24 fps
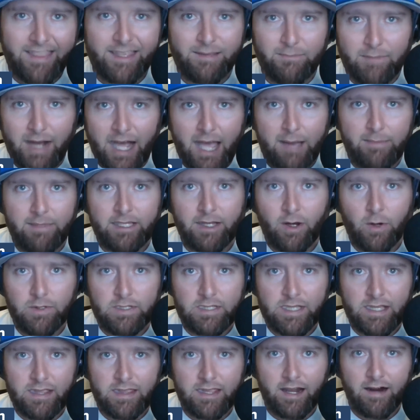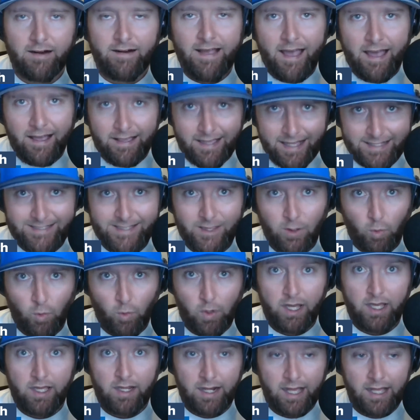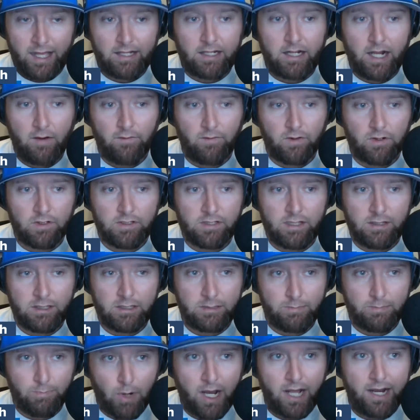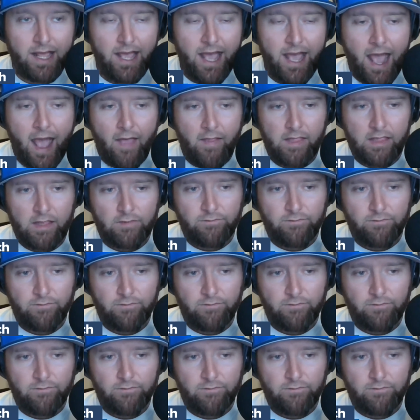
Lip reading: I think Miami goes in there, gets the win, and covers the spread.